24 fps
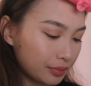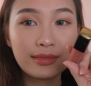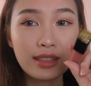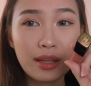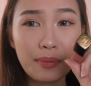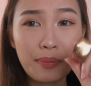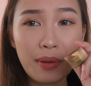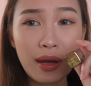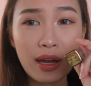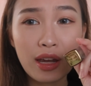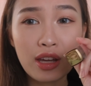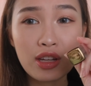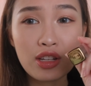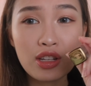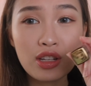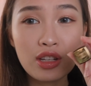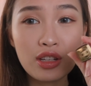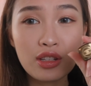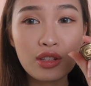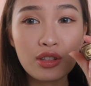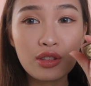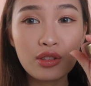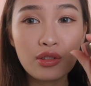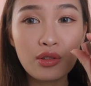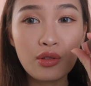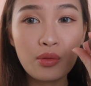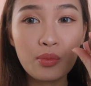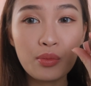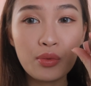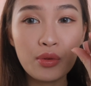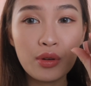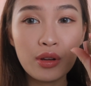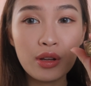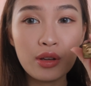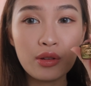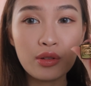The packaging is so
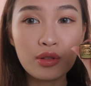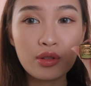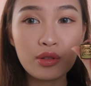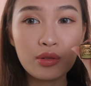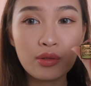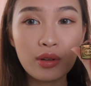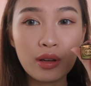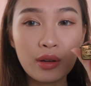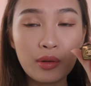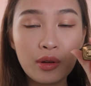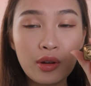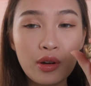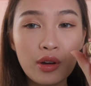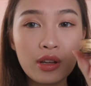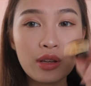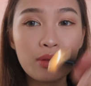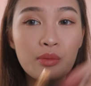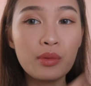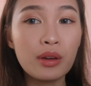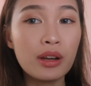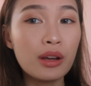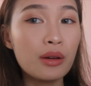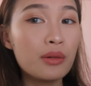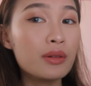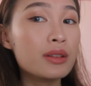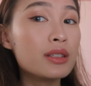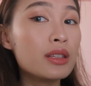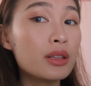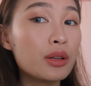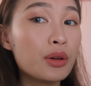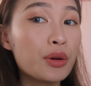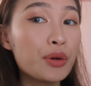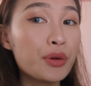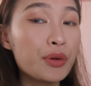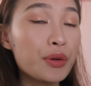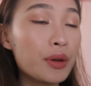pretty also. I got it when I was
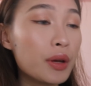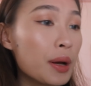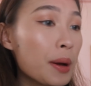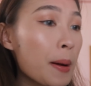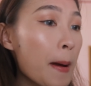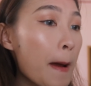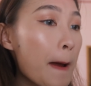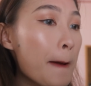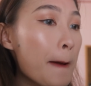in Korea.